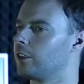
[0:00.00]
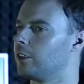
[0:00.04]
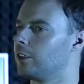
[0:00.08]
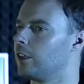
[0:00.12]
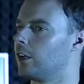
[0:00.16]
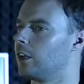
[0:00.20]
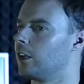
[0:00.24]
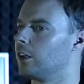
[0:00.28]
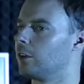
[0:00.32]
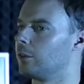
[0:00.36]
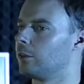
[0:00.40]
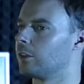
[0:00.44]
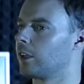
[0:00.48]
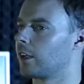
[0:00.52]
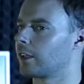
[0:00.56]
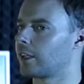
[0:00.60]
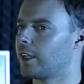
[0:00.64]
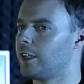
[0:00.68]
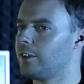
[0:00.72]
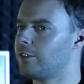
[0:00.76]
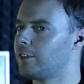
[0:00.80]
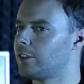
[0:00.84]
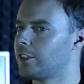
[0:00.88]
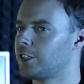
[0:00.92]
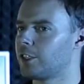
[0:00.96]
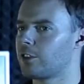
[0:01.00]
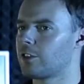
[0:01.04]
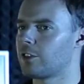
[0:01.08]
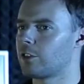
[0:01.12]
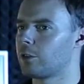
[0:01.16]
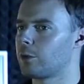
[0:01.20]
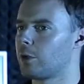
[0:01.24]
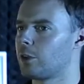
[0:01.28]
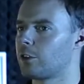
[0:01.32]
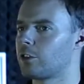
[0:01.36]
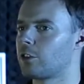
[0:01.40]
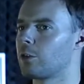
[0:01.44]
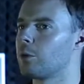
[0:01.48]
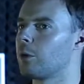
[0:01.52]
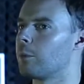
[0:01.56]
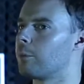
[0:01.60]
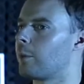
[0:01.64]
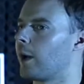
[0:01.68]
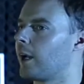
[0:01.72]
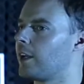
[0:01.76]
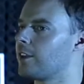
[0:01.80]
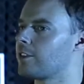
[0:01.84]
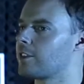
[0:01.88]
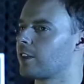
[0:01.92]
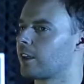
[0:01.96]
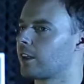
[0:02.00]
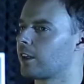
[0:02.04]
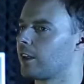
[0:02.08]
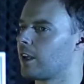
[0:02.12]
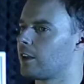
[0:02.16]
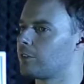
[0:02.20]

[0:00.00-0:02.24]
you know, like even just to a basic